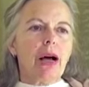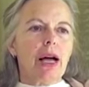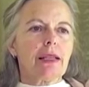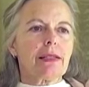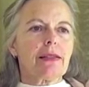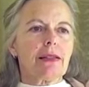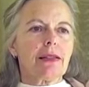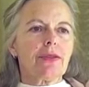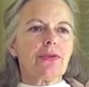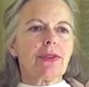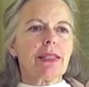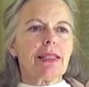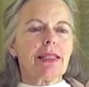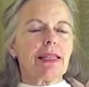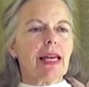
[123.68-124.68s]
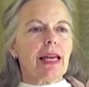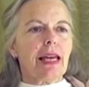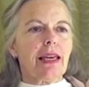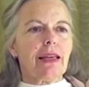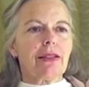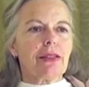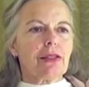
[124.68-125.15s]
positive
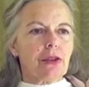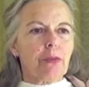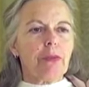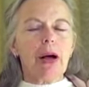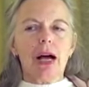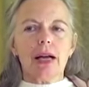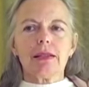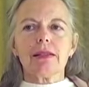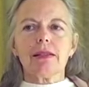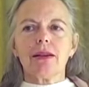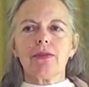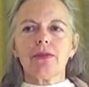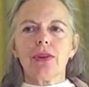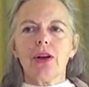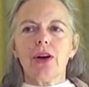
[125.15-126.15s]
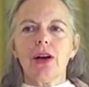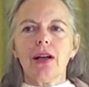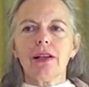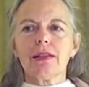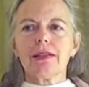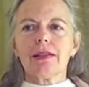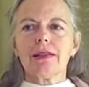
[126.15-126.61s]
states or positive
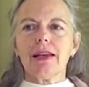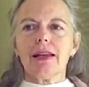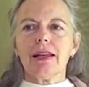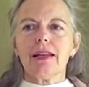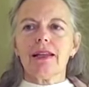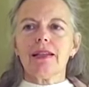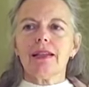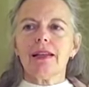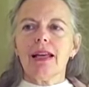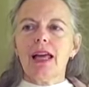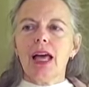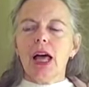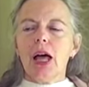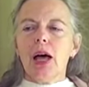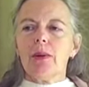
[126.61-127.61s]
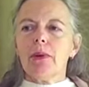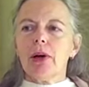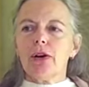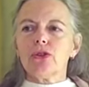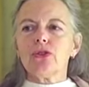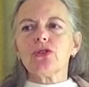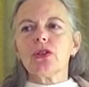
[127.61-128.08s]
thoughts and
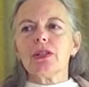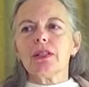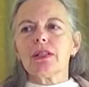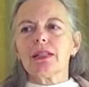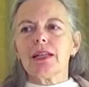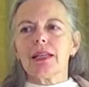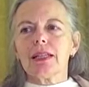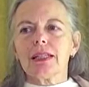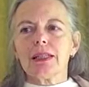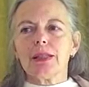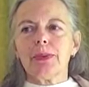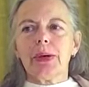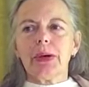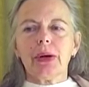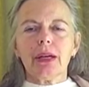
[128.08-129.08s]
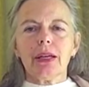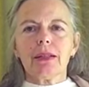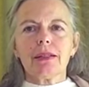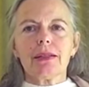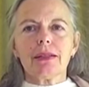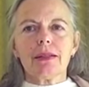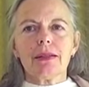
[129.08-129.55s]
emotions and
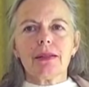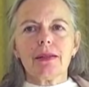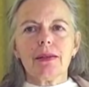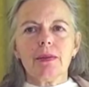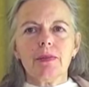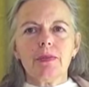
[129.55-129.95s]
experiences.